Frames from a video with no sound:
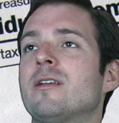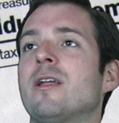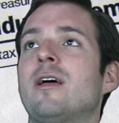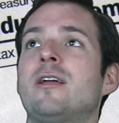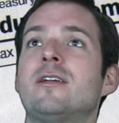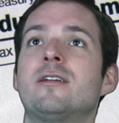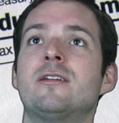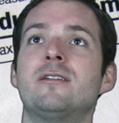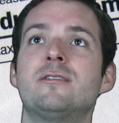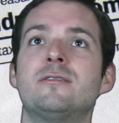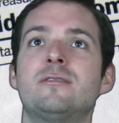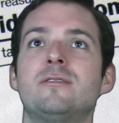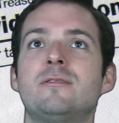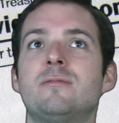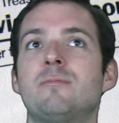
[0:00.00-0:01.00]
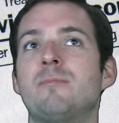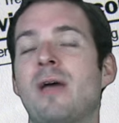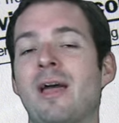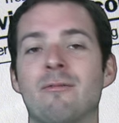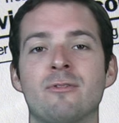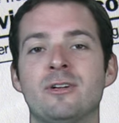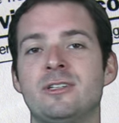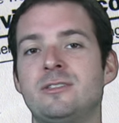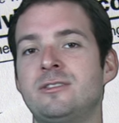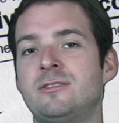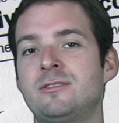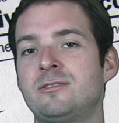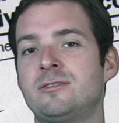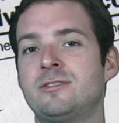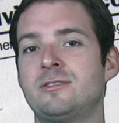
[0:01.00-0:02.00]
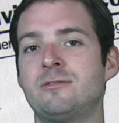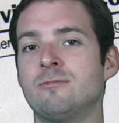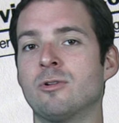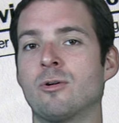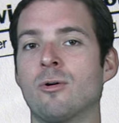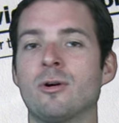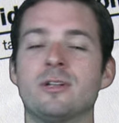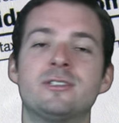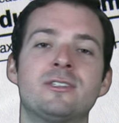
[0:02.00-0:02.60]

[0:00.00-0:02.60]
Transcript: Like every recorded